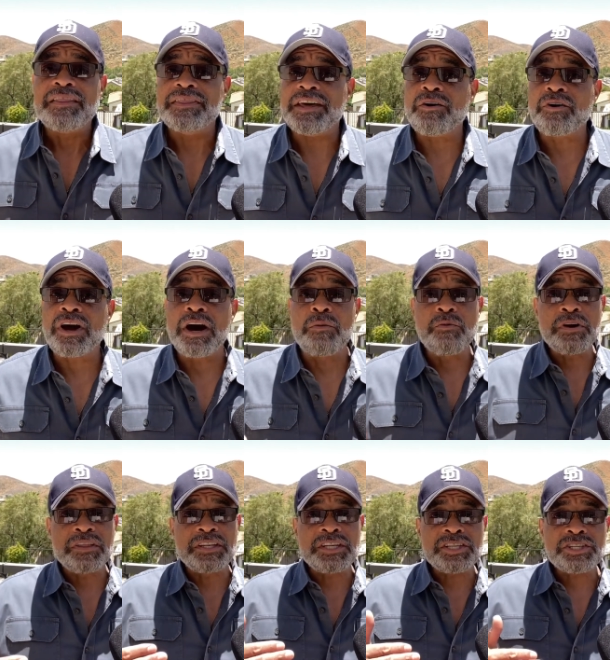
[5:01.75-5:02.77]
They'll come
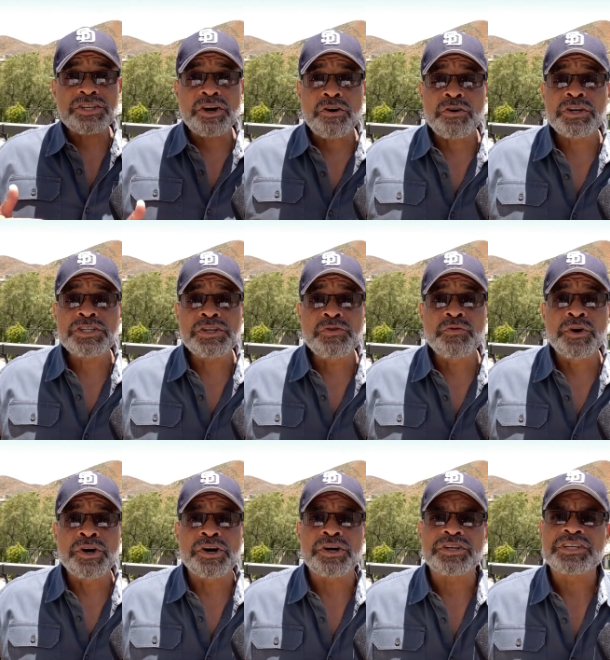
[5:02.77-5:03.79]
with discouraging
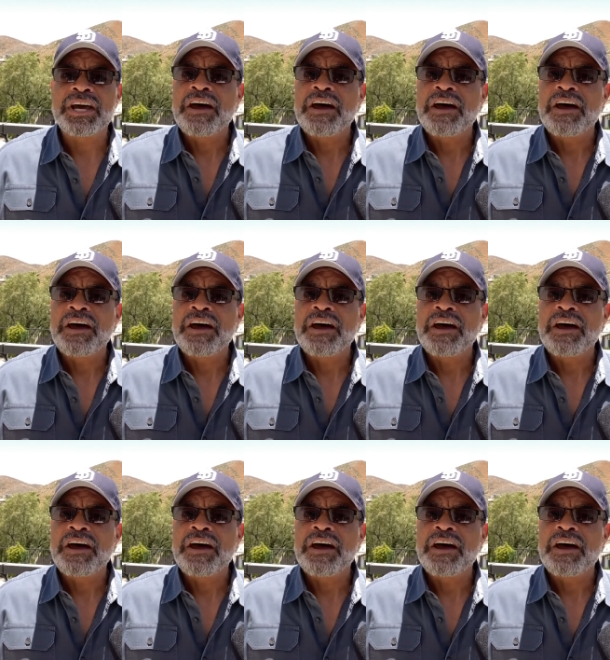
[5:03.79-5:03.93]
words,